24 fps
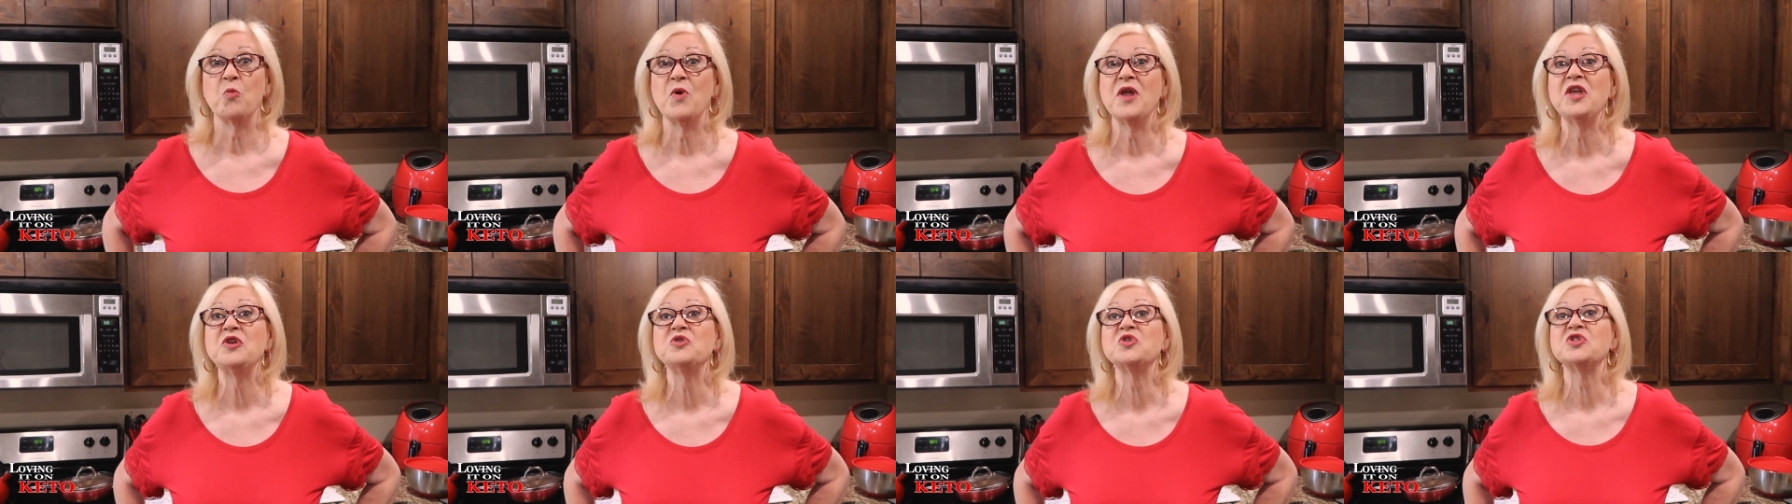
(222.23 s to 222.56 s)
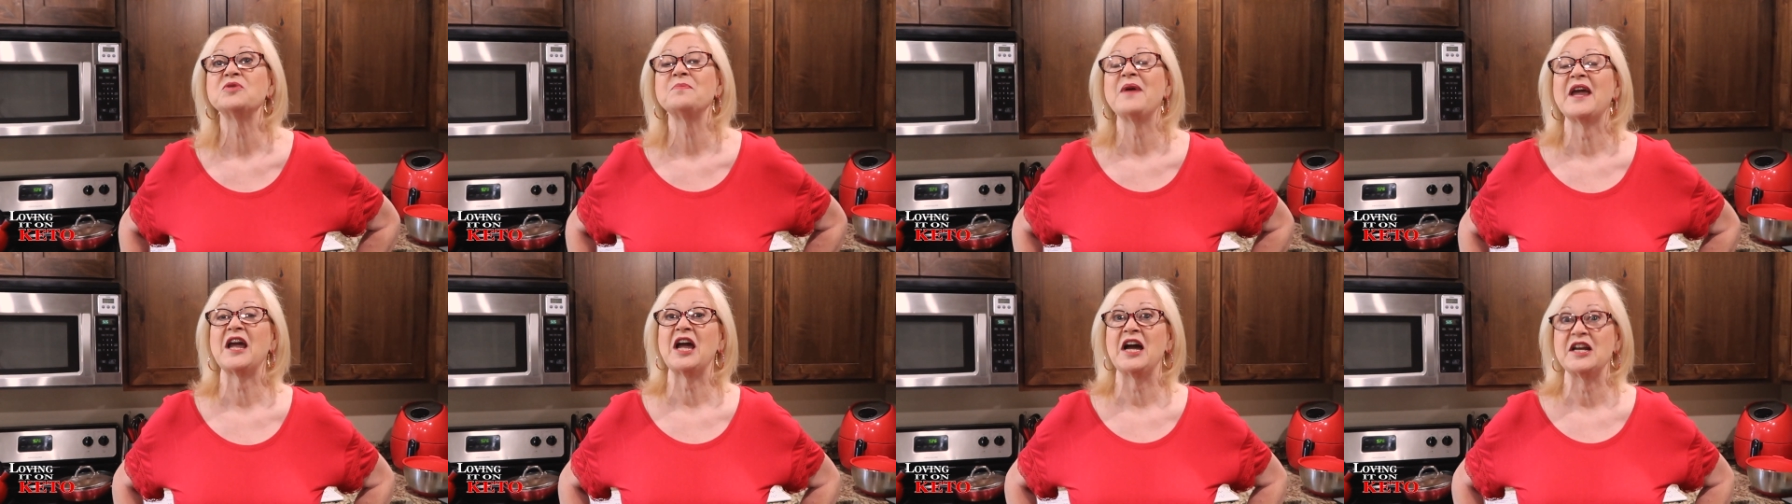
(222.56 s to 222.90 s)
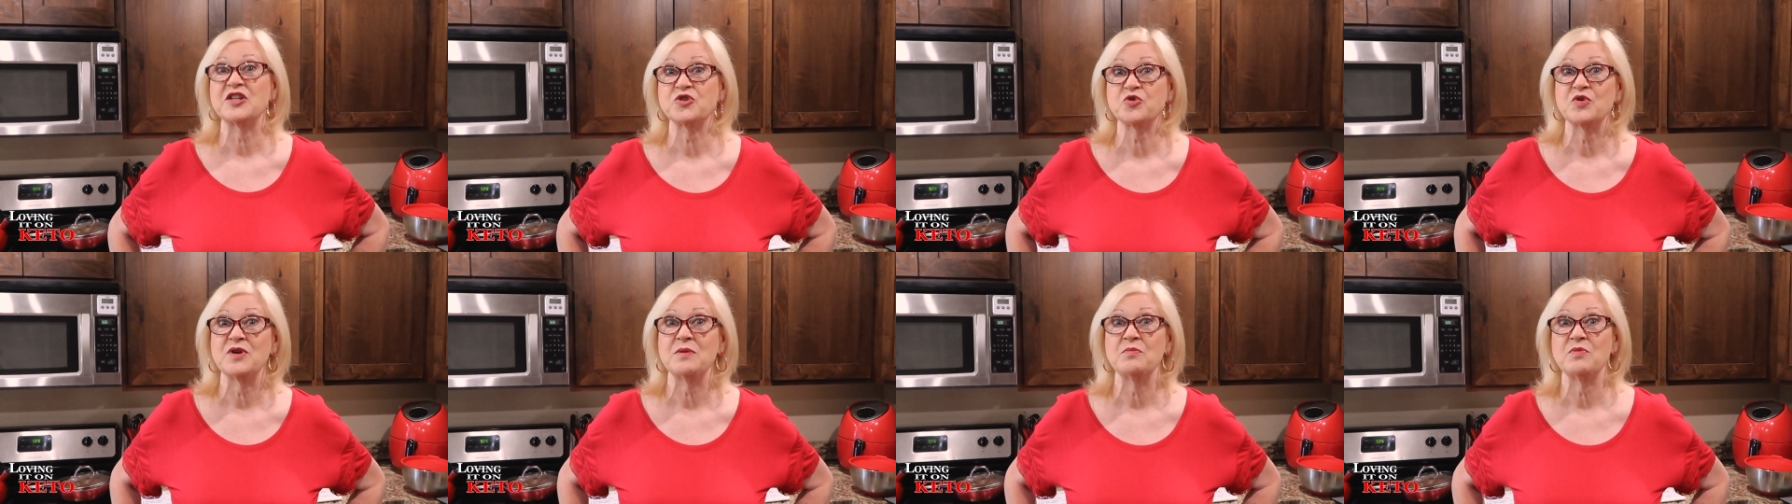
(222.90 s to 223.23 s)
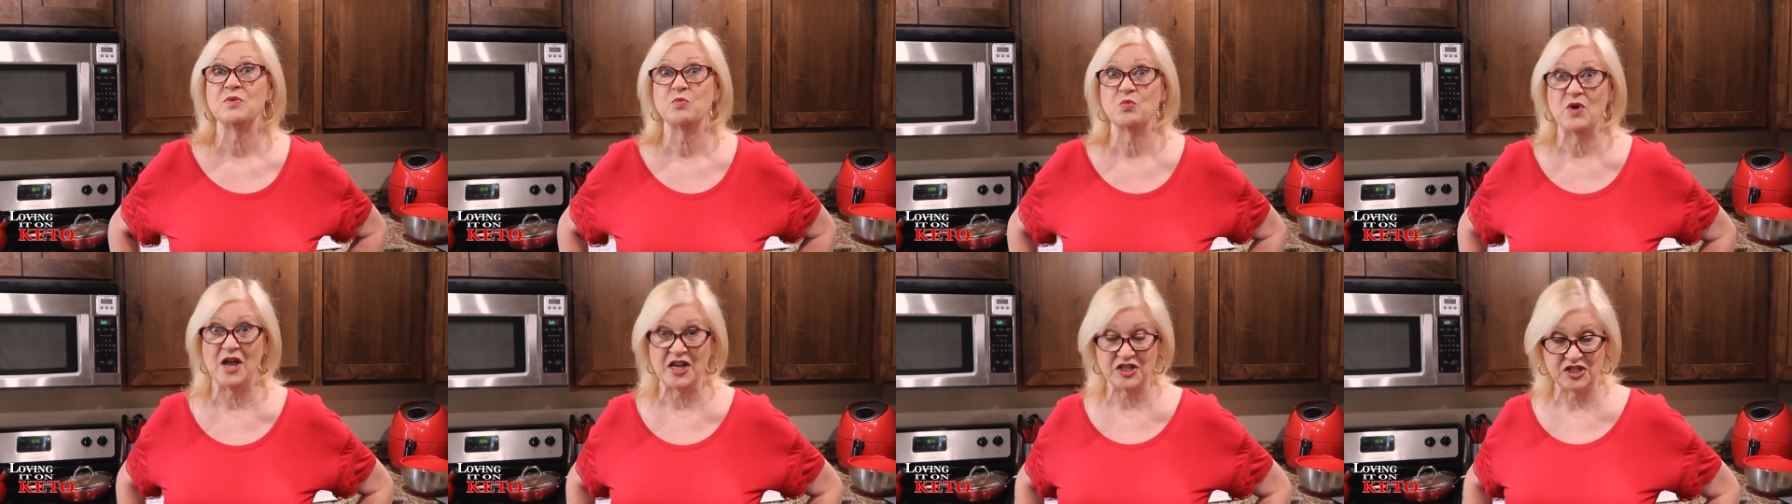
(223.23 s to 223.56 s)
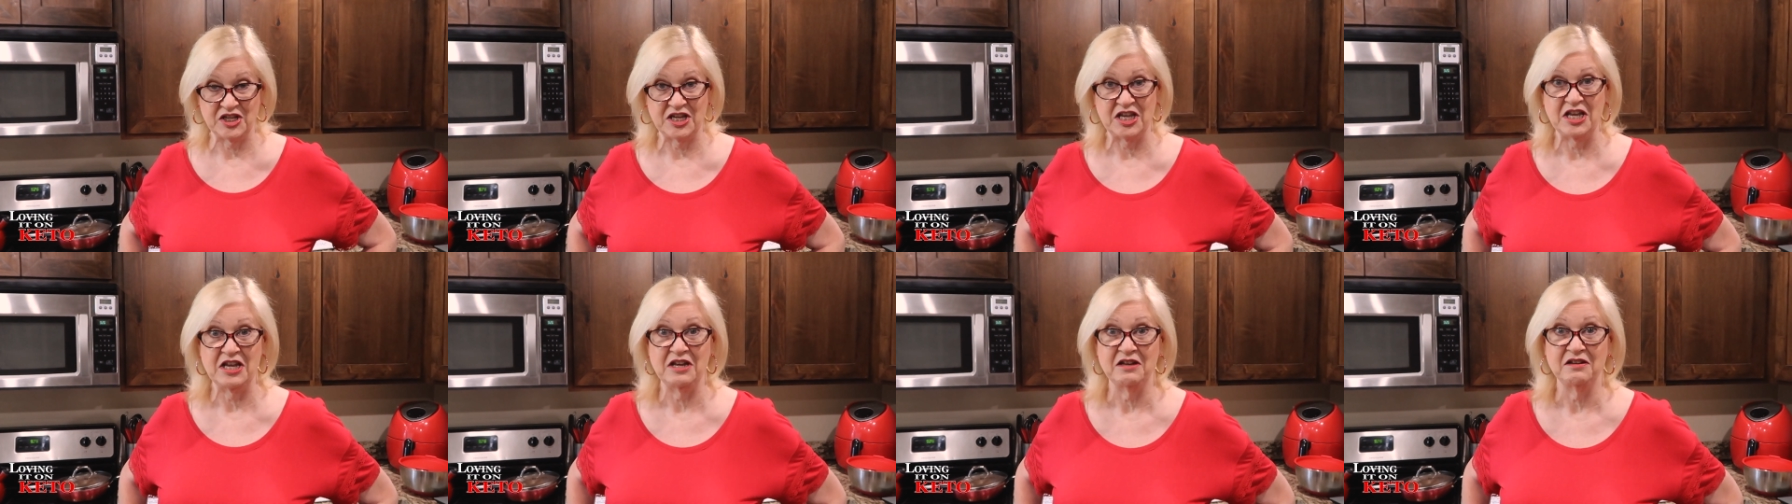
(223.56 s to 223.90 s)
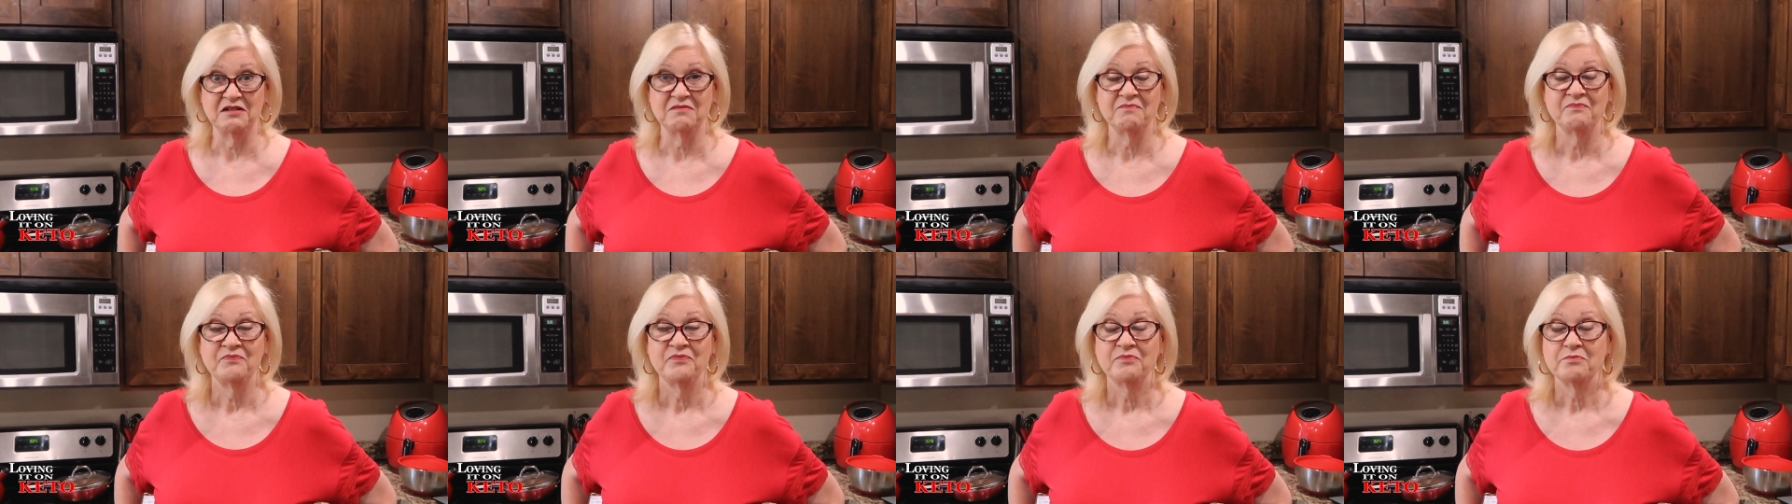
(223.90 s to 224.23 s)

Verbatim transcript: We used to make ice cream as a kid.